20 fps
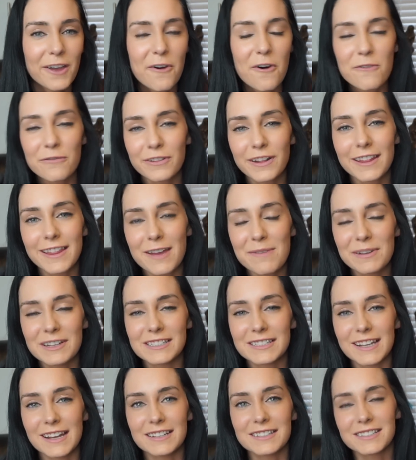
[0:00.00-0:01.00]
Hopefully that
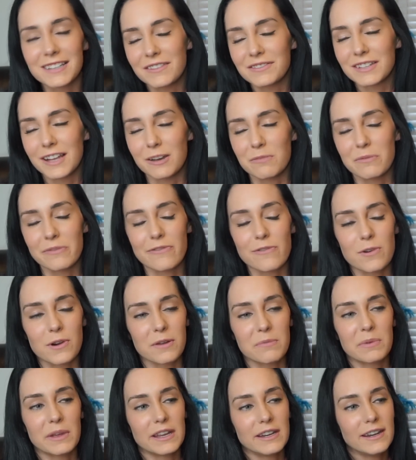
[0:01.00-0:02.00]
made sense. I've said it
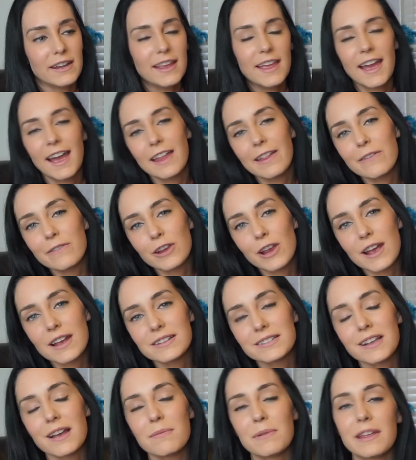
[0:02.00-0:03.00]
before, but I love you
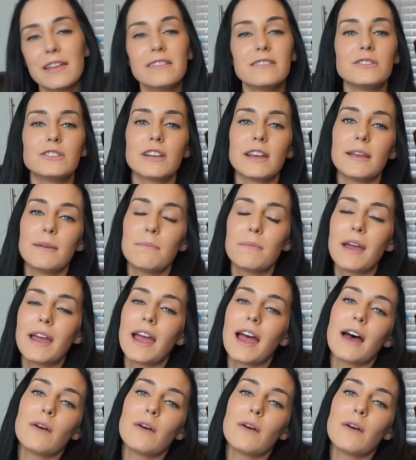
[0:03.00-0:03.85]
guys. I'm gonna hit the gym.